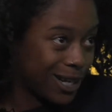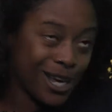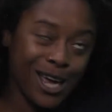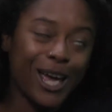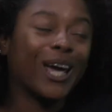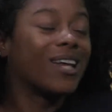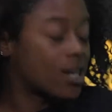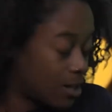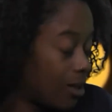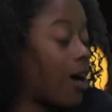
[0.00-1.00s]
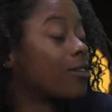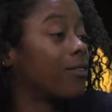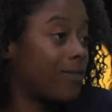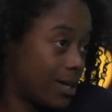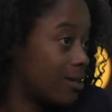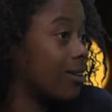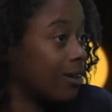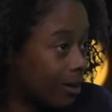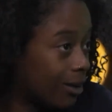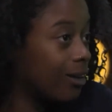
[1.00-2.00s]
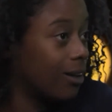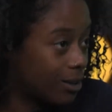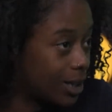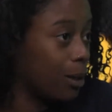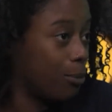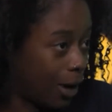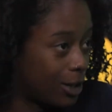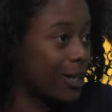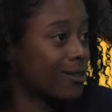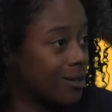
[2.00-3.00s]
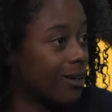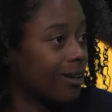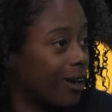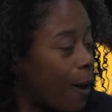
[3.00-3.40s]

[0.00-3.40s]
it takes a lot of investing to get projects done.